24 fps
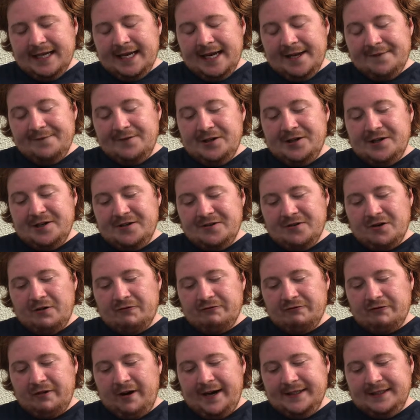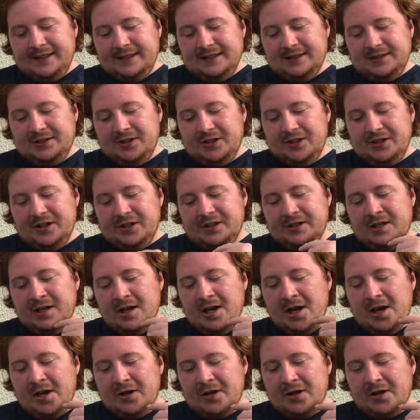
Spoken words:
If you did not ride this turn,